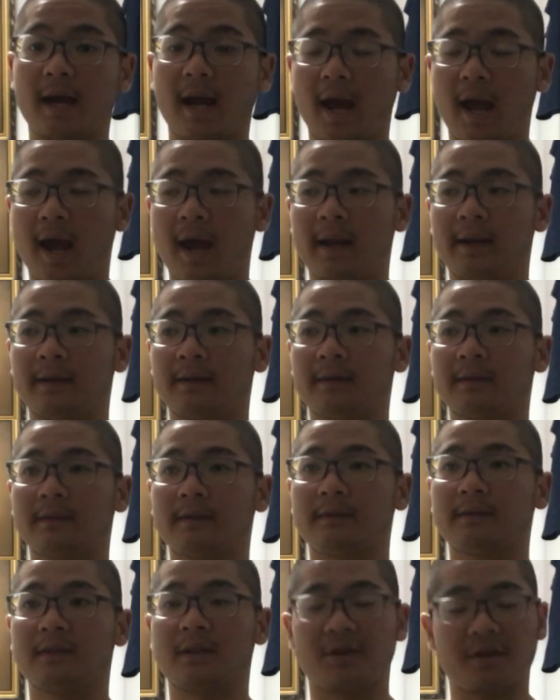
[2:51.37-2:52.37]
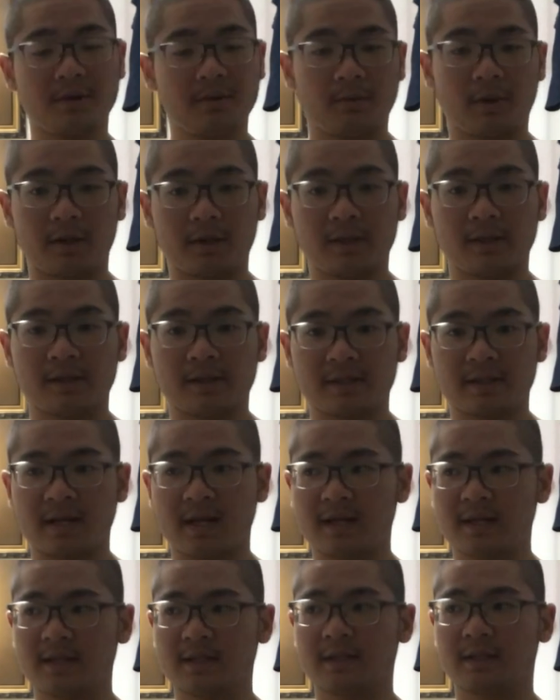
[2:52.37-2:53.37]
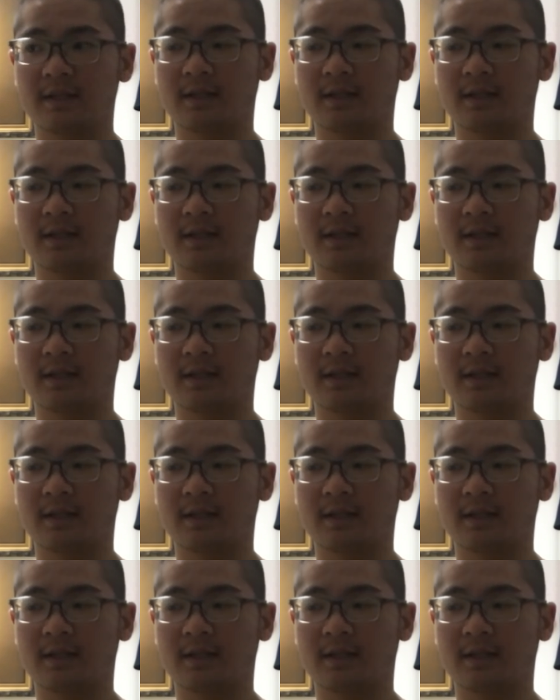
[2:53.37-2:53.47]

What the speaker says: And the thing about it is that